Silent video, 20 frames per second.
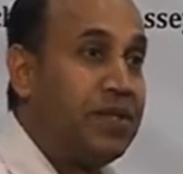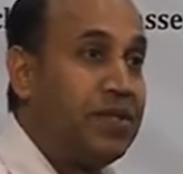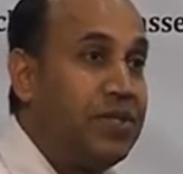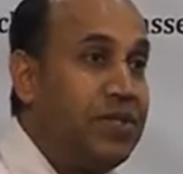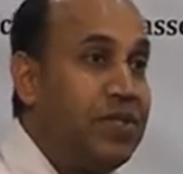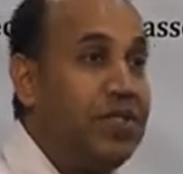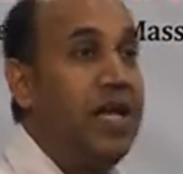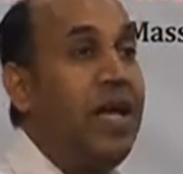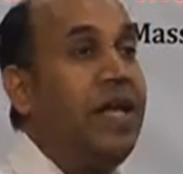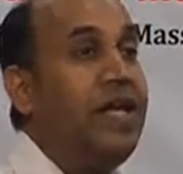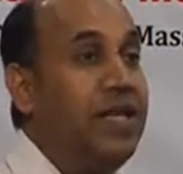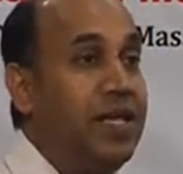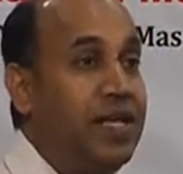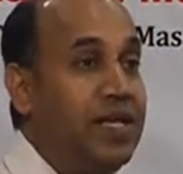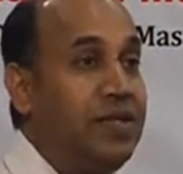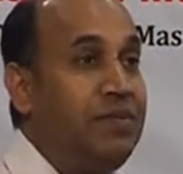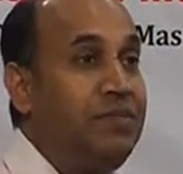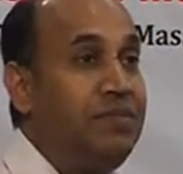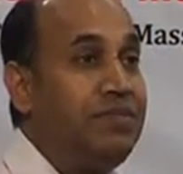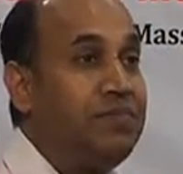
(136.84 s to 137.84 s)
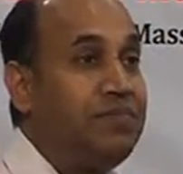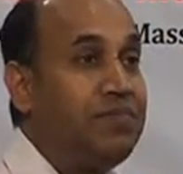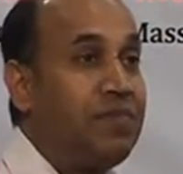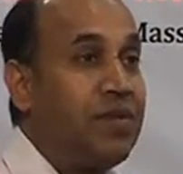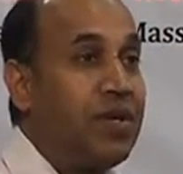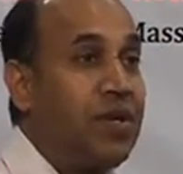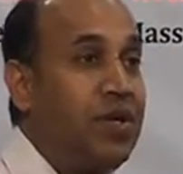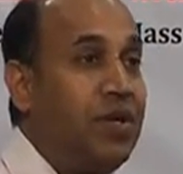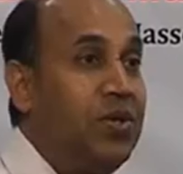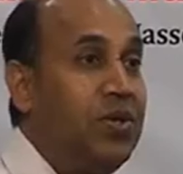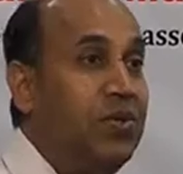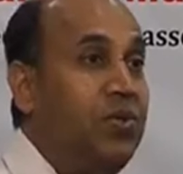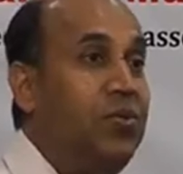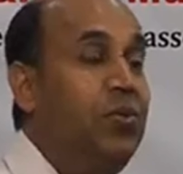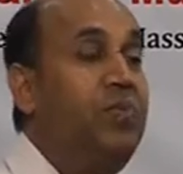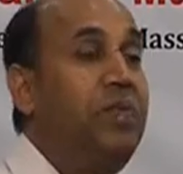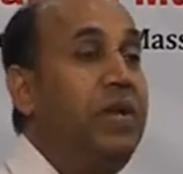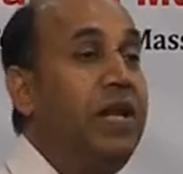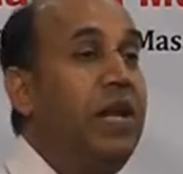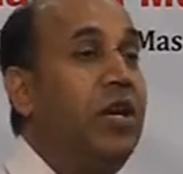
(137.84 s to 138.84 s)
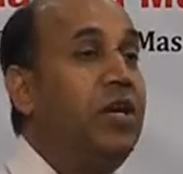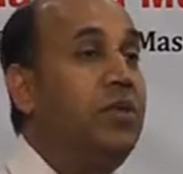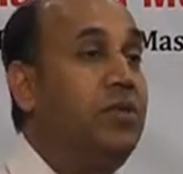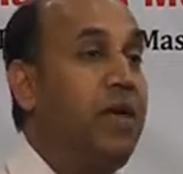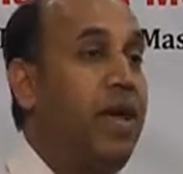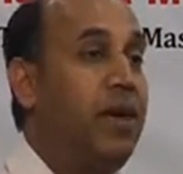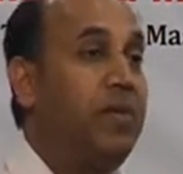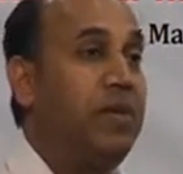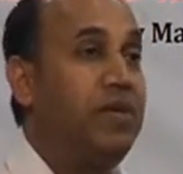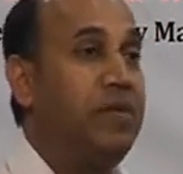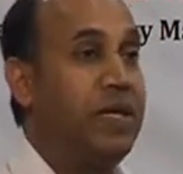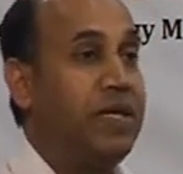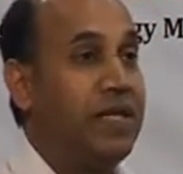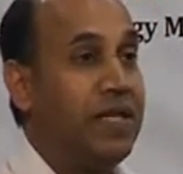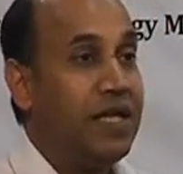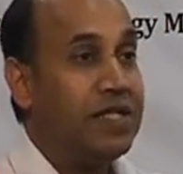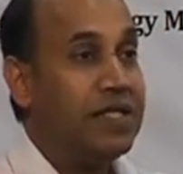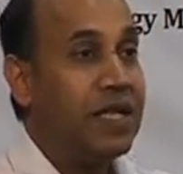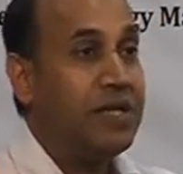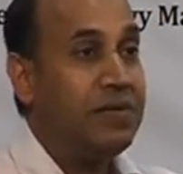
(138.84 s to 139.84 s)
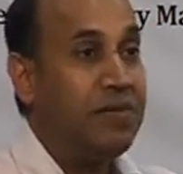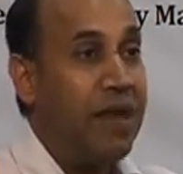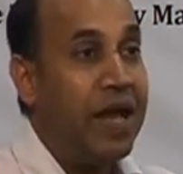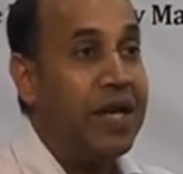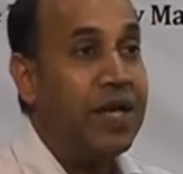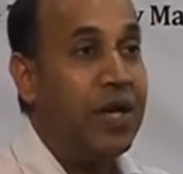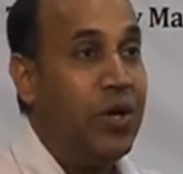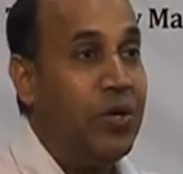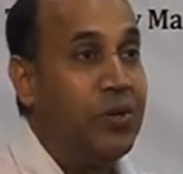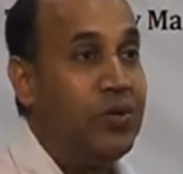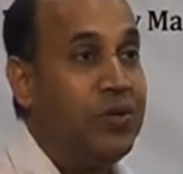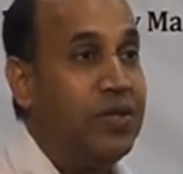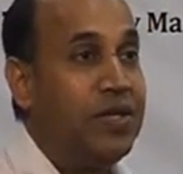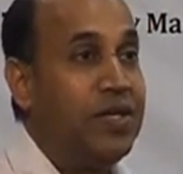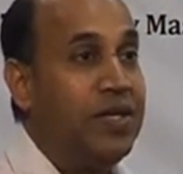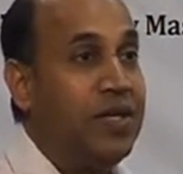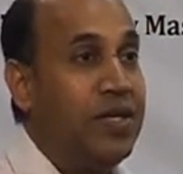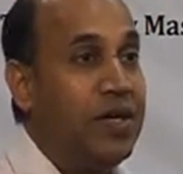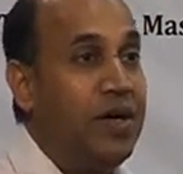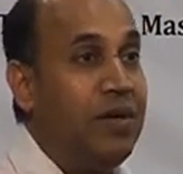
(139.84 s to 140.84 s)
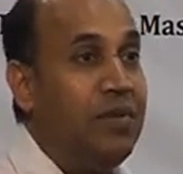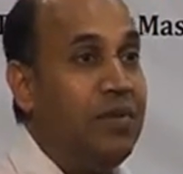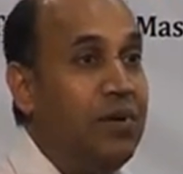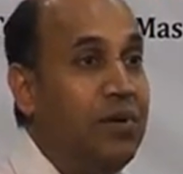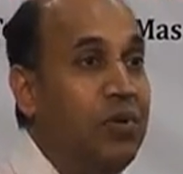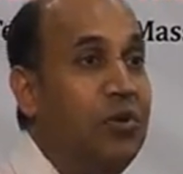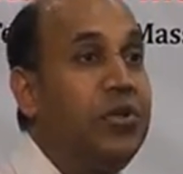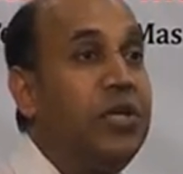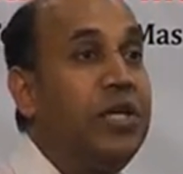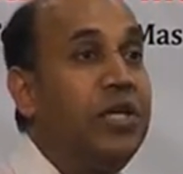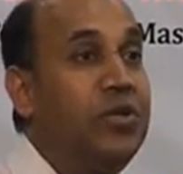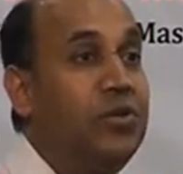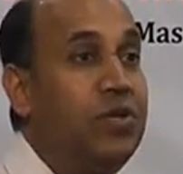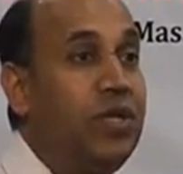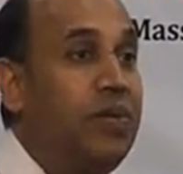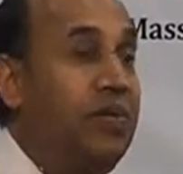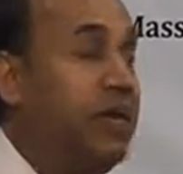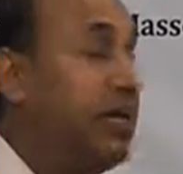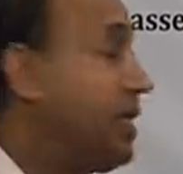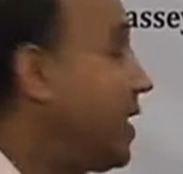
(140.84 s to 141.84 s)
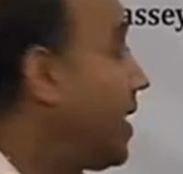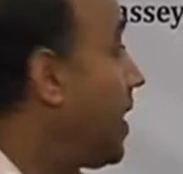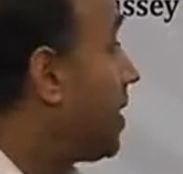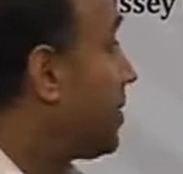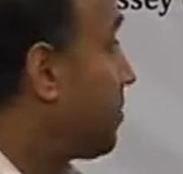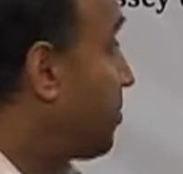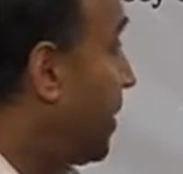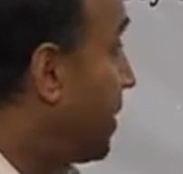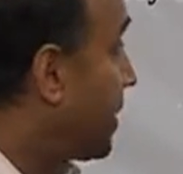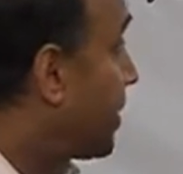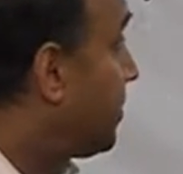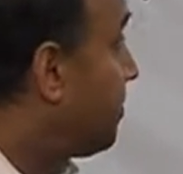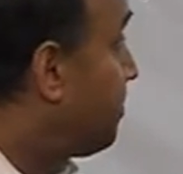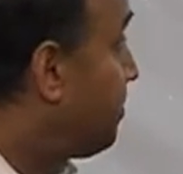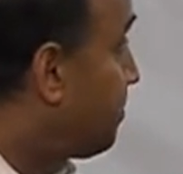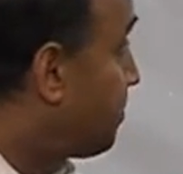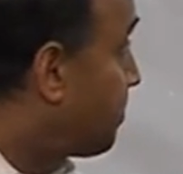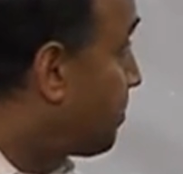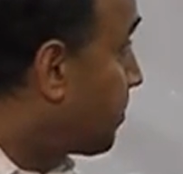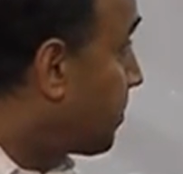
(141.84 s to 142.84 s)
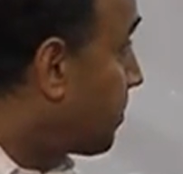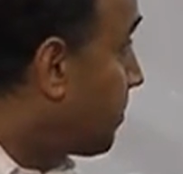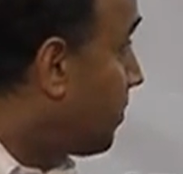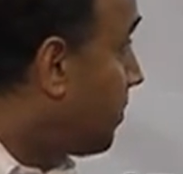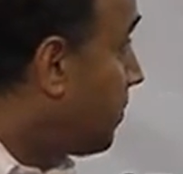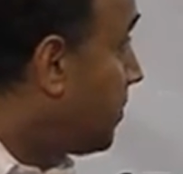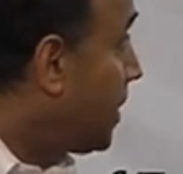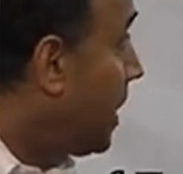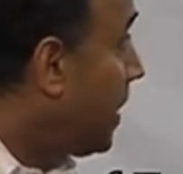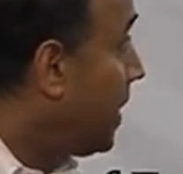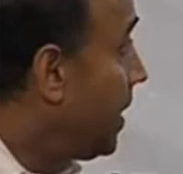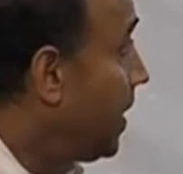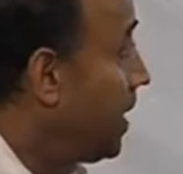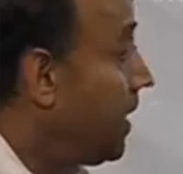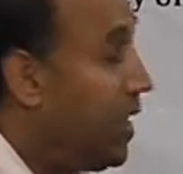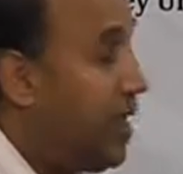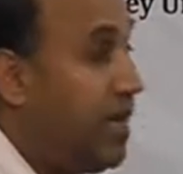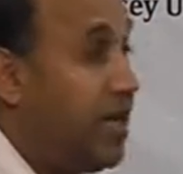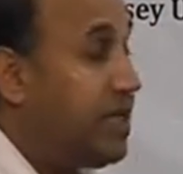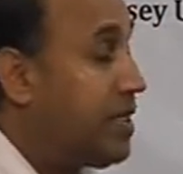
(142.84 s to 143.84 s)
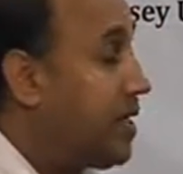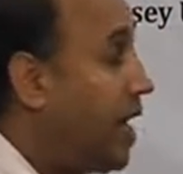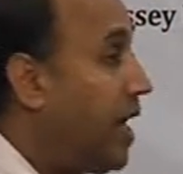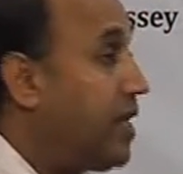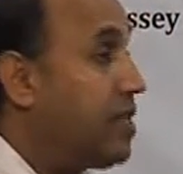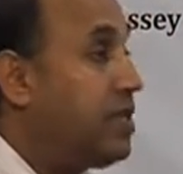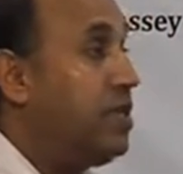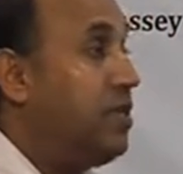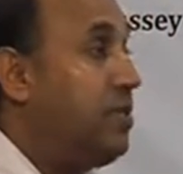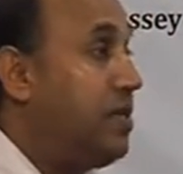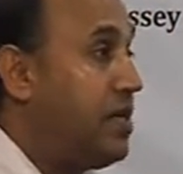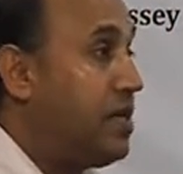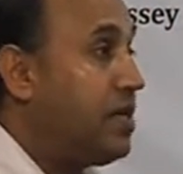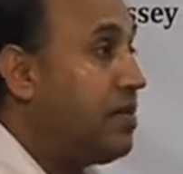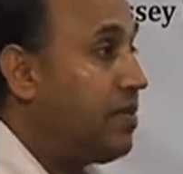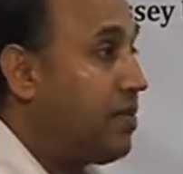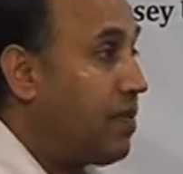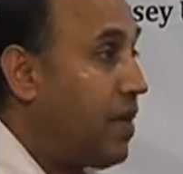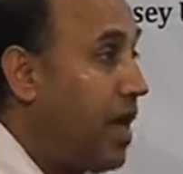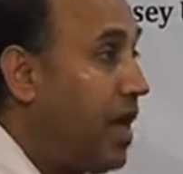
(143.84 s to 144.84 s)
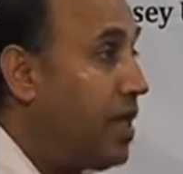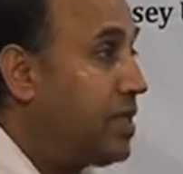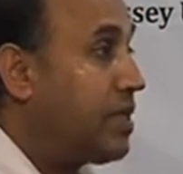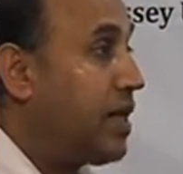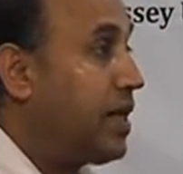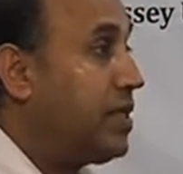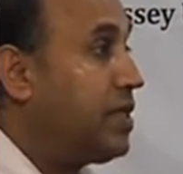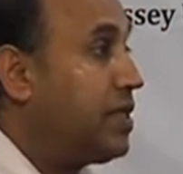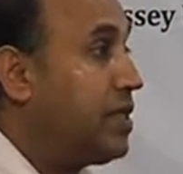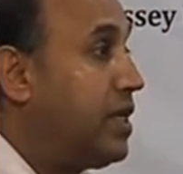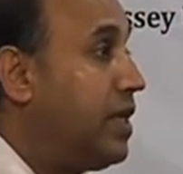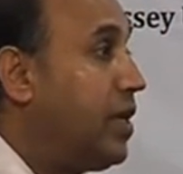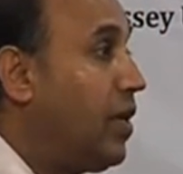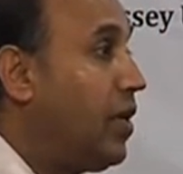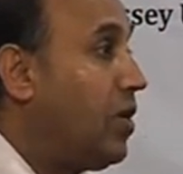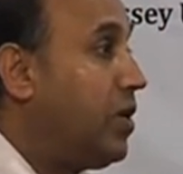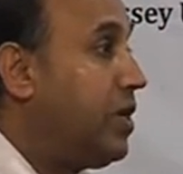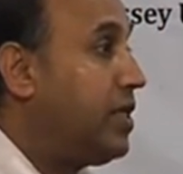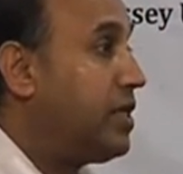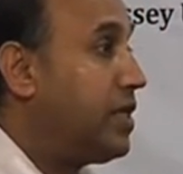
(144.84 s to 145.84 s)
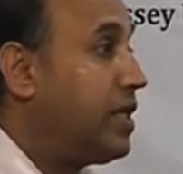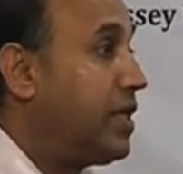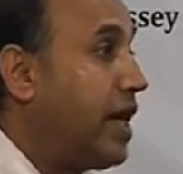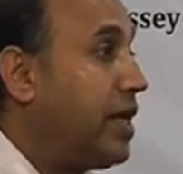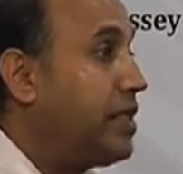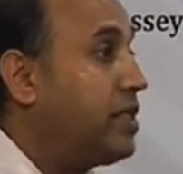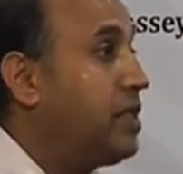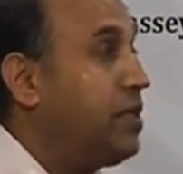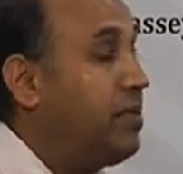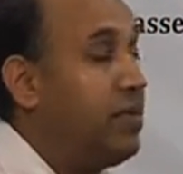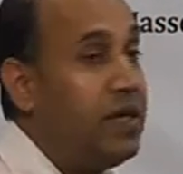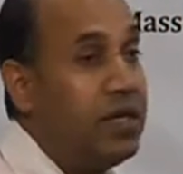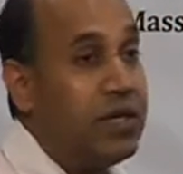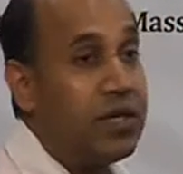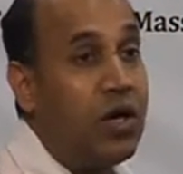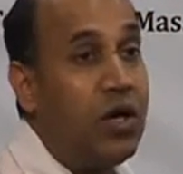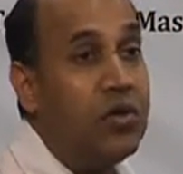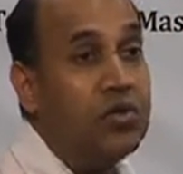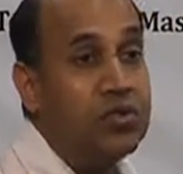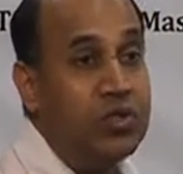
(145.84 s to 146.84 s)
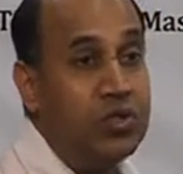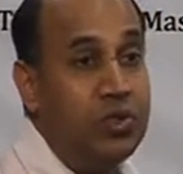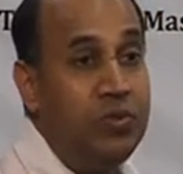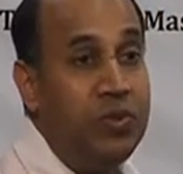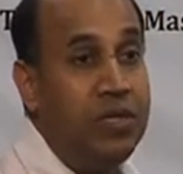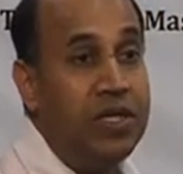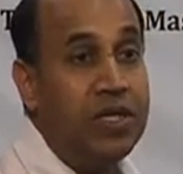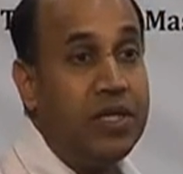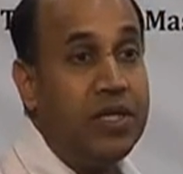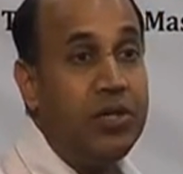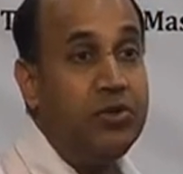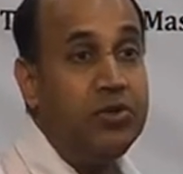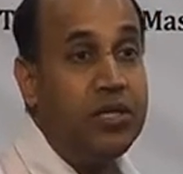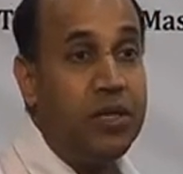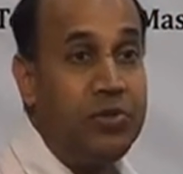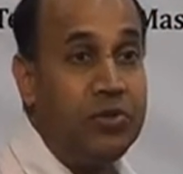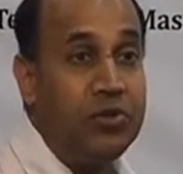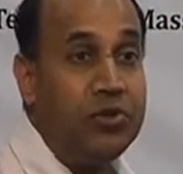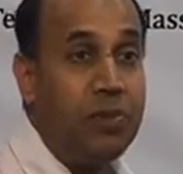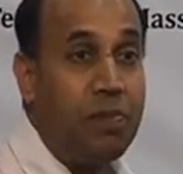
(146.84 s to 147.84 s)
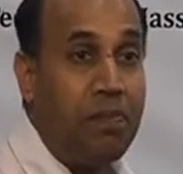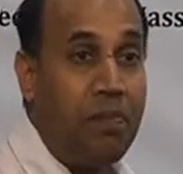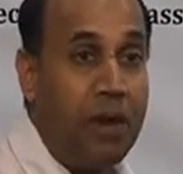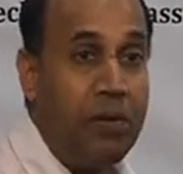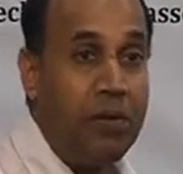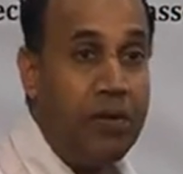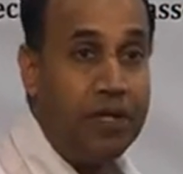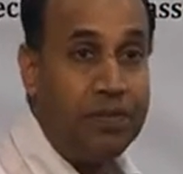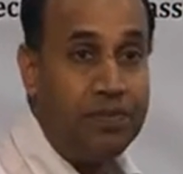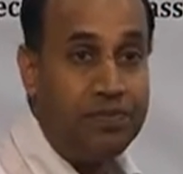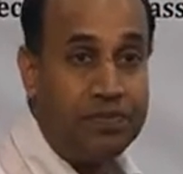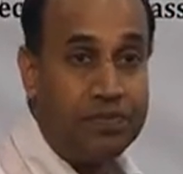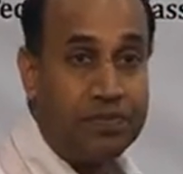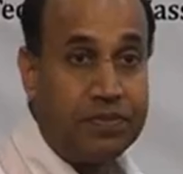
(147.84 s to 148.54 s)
designer who may not be having material science background look into the material aspect. Transceiver as I said always the transceiver consuming huge amount of power